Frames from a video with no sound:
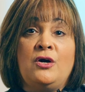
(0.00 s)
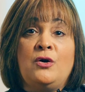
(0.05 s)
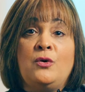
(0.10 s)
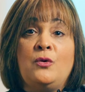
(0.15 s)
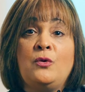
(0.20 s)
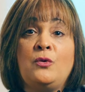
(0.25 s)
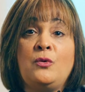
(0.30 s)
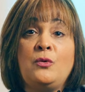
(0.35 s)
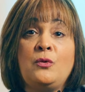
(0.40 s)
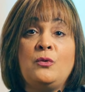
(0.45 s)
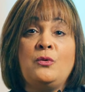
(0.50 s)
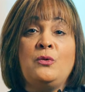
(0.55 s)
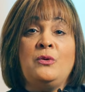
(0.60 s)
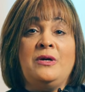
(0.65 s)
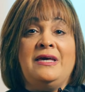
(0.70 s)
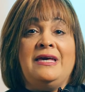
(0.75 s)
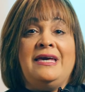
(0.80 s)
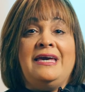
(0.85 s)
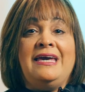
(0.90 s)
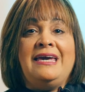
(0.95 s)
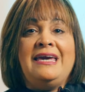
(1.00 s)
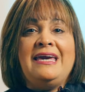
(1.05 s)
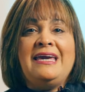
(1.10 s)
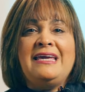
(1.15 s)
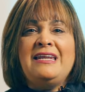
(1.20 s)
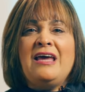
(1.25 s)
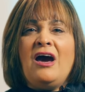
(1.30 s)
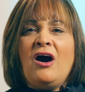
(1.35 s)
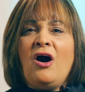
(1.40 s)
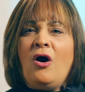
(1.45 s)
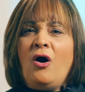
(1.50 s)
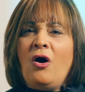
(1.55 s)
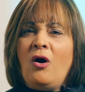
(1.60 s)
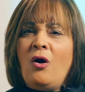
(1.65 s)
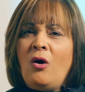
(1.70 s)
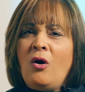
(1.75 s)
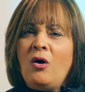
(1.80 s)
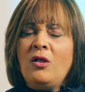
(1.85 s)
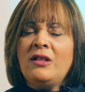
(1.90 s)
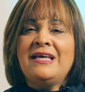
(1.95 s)
who in
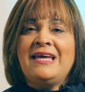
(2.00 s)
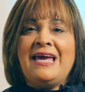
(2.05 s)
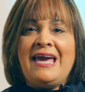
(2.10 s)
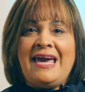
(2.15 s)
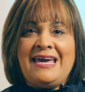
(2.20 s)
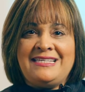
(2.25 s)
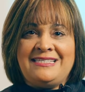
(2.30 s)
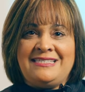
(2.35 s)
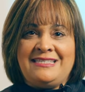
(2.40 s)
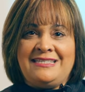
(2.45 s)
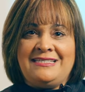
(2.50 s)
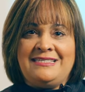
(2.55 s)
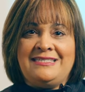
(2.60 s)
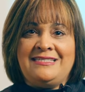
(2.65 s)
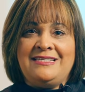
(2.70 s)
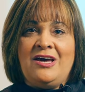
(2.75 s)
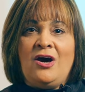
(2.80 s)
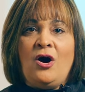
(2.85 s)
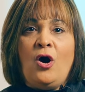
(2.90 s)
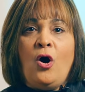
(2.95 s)
all cases,